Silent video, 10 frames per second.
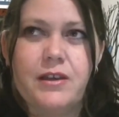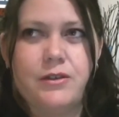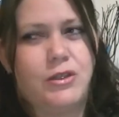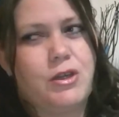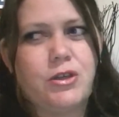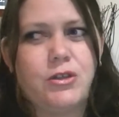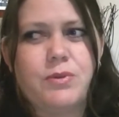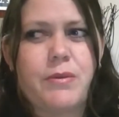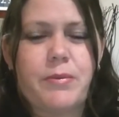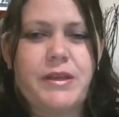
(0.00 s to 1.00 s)
You could
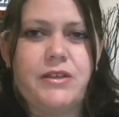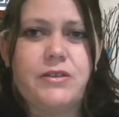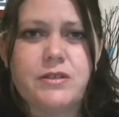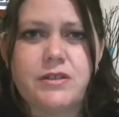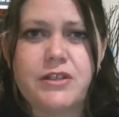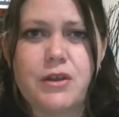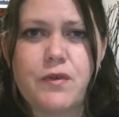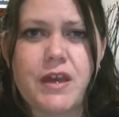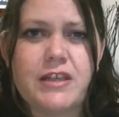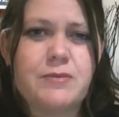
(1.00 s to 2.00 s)
probably use it on your
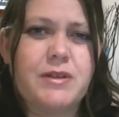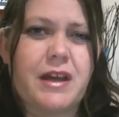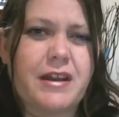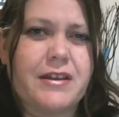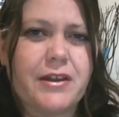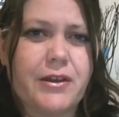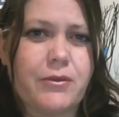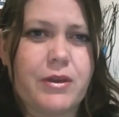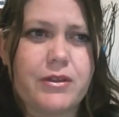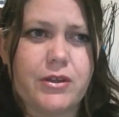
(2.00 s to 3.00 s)
face, but I don't know
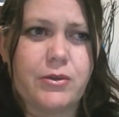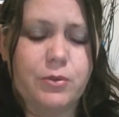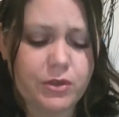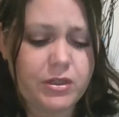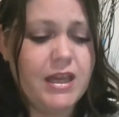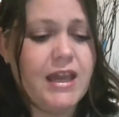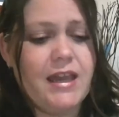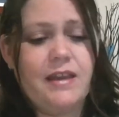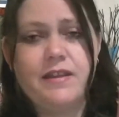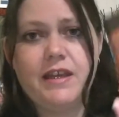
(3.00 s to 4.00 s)
whether you would,
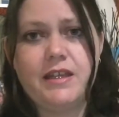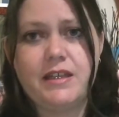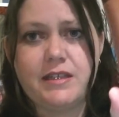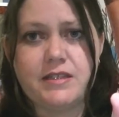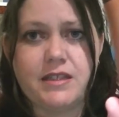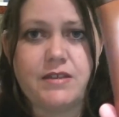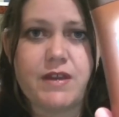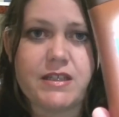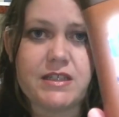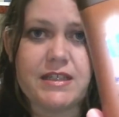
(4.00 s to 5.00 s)
and that is the
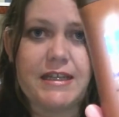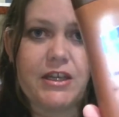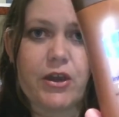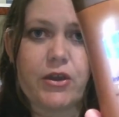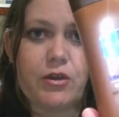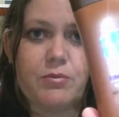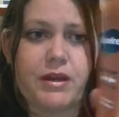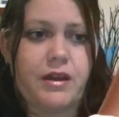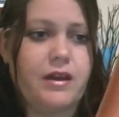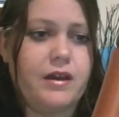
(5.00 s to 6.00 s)
Vaseline Cocoa
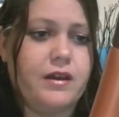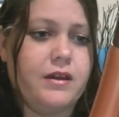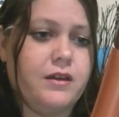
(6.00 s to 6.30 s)
Butter